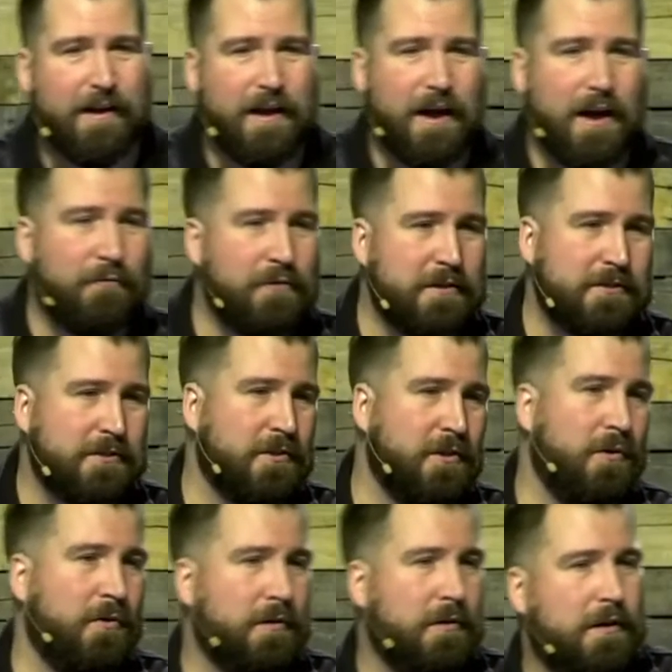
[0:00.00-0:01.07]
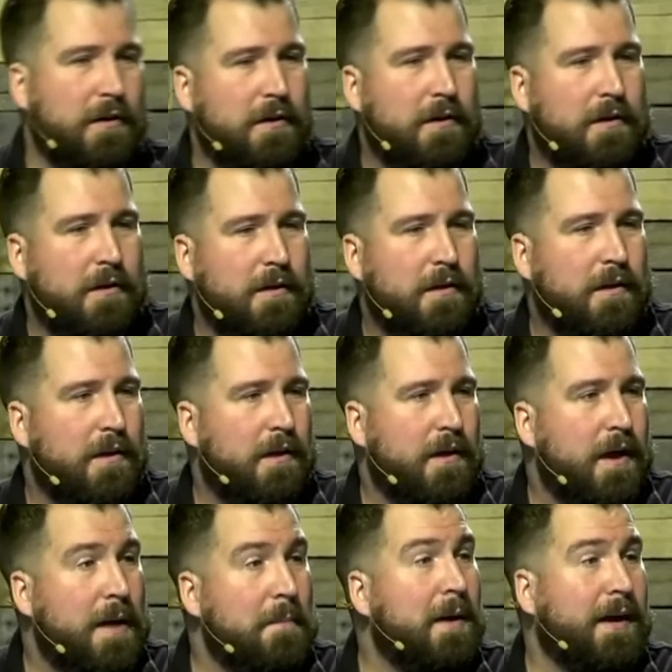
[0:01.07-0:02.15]
of his cloak,
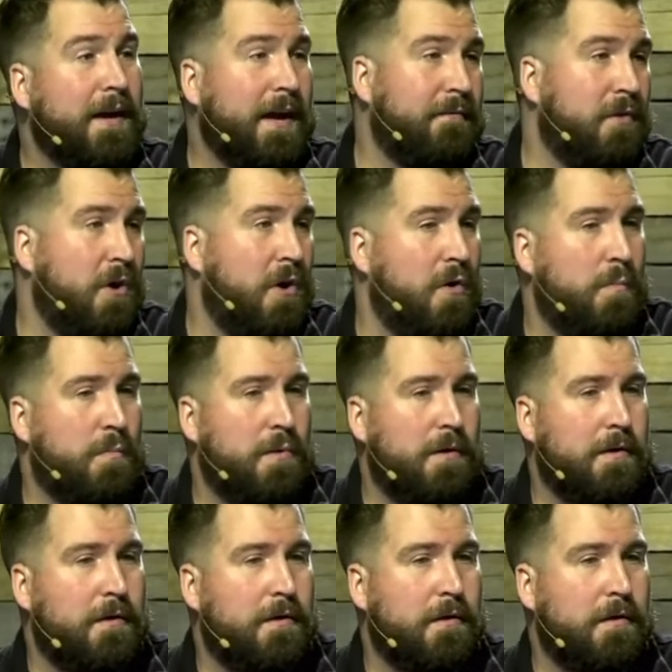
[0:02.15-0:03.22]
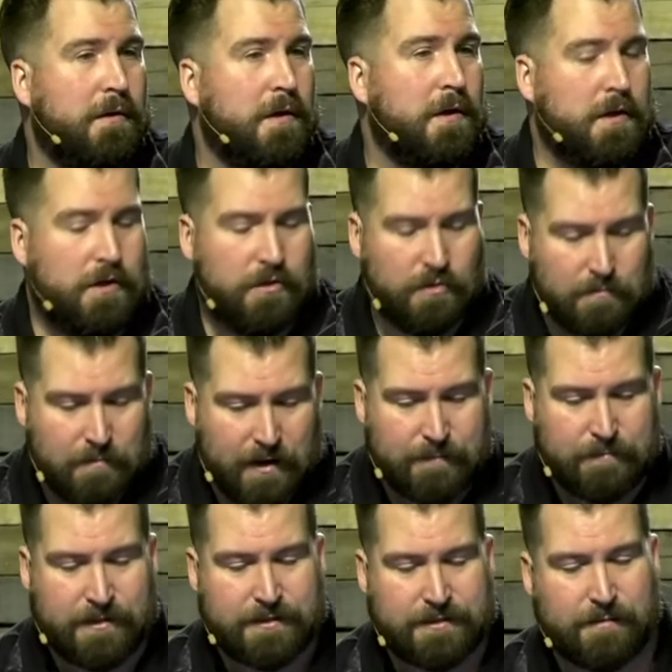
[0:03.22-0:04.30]
I might have a hope. There might
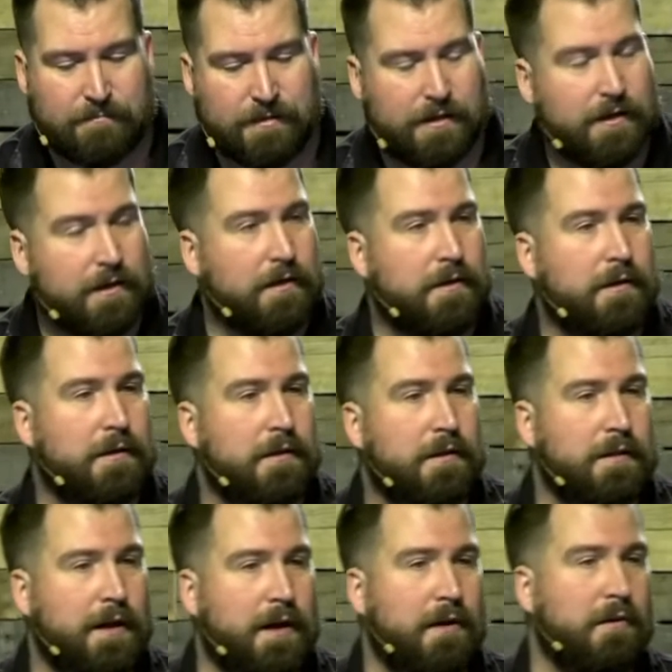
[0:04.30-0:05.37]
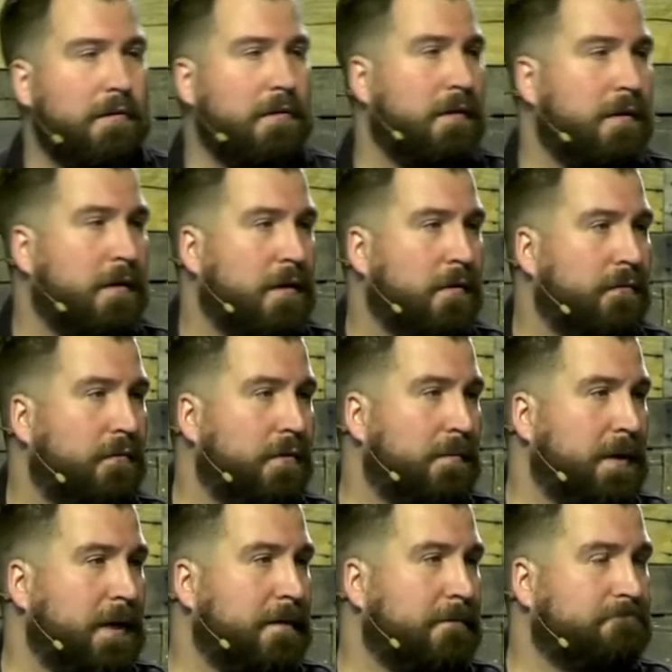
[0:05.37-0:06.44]
be something there for
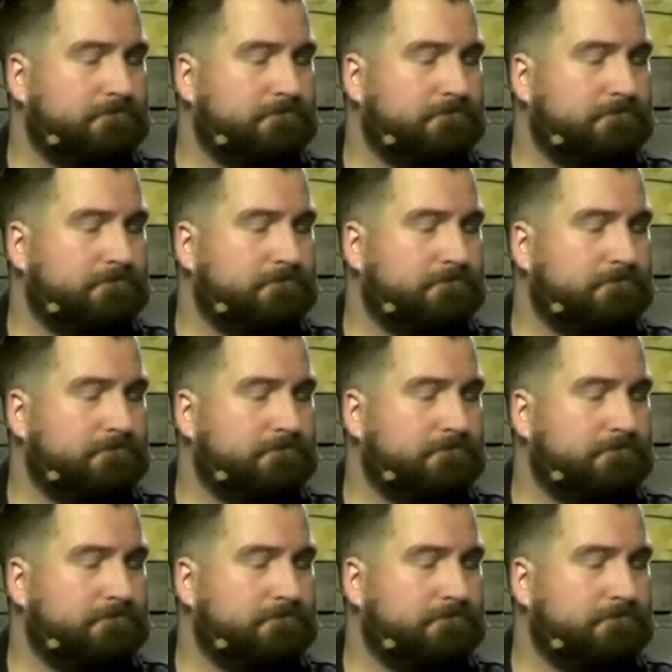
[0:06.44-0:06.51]
me.